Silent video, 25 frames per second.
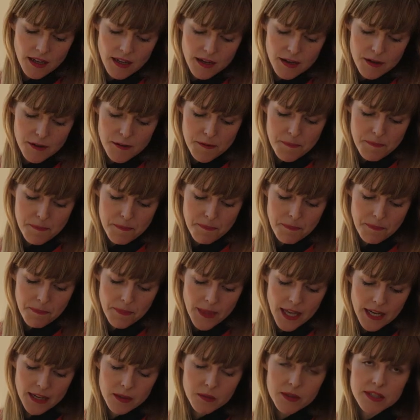
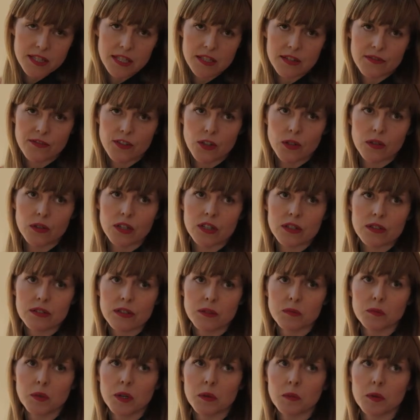And it was this focus
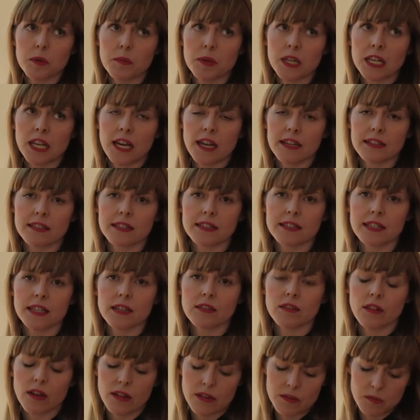on what women had to
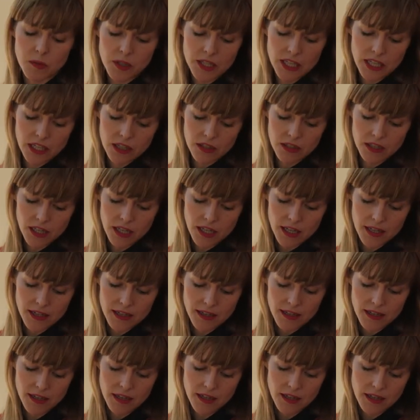say rather than what they look
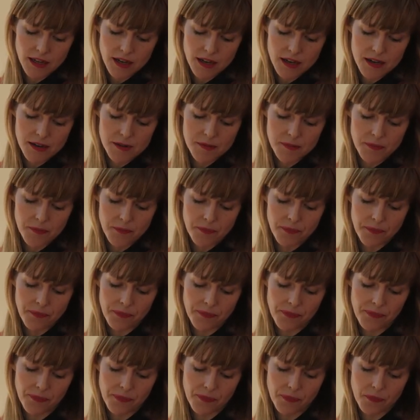like,
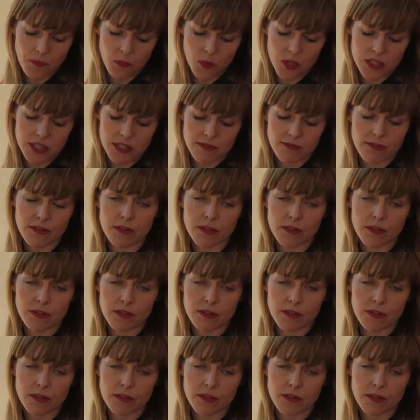which